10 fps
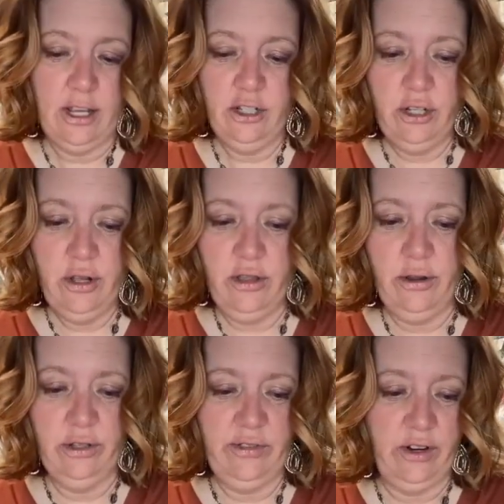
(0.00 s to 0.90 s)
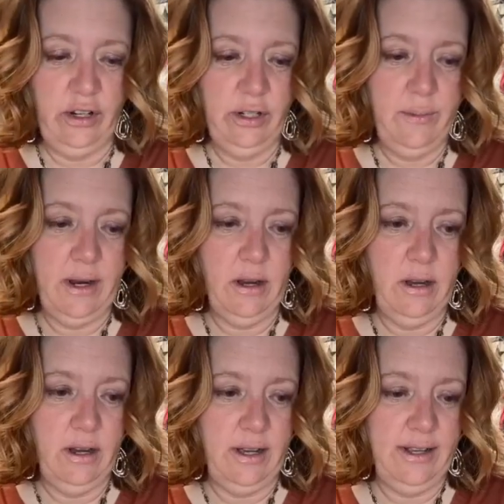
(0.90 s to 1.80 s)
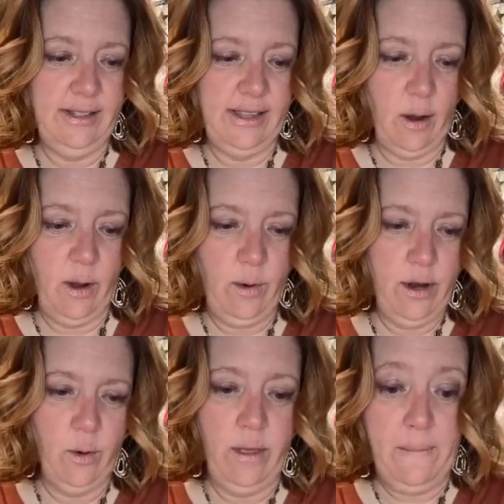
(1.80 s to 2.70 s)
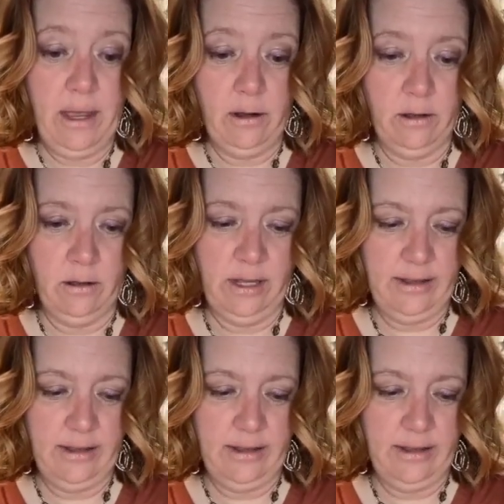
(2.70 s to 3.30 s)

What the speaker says: I should do the nose first because that way we know where the middle